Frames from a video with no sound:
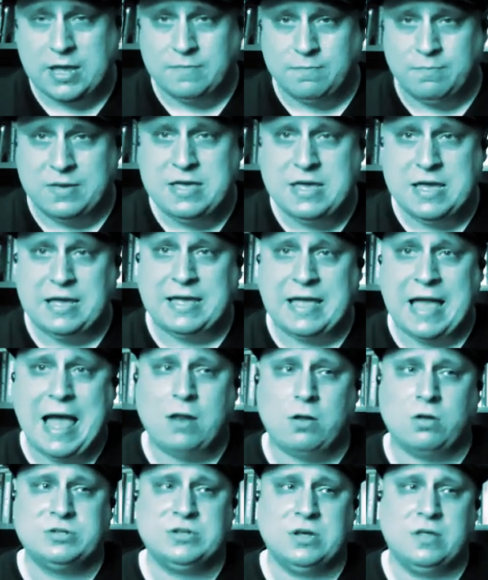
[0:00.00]
And being
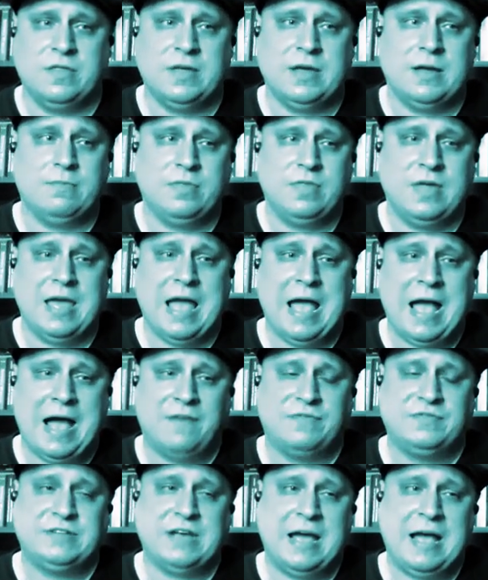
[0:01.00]
cattle to them, they
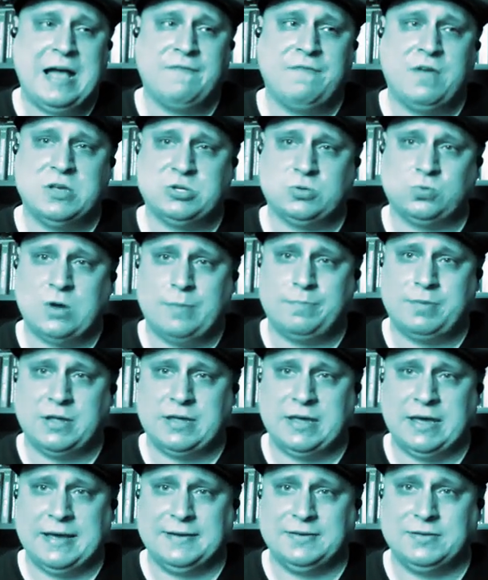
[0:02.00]
have to have us
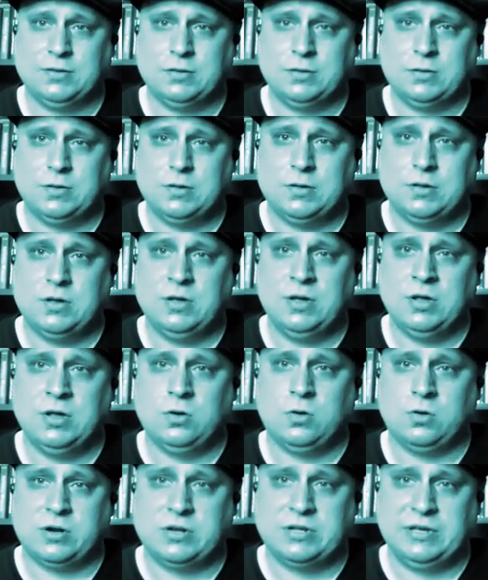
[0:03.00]
replicate in
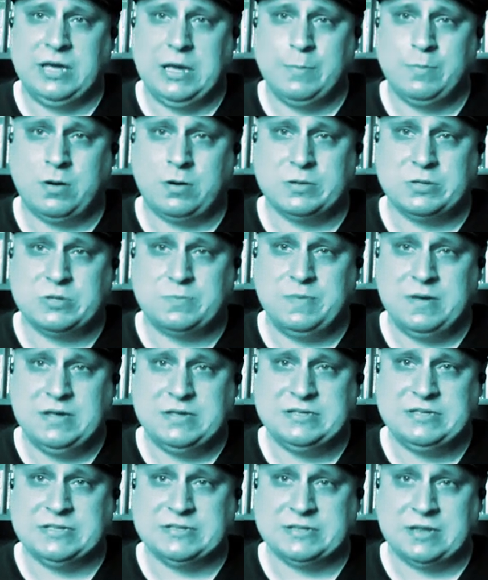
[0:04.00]
order to keep our
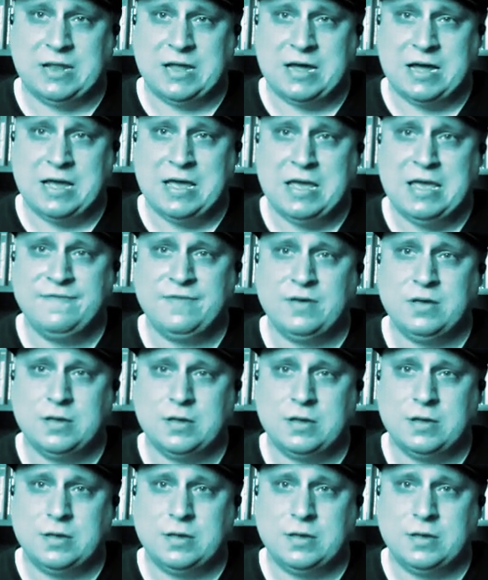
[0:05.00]
species alive.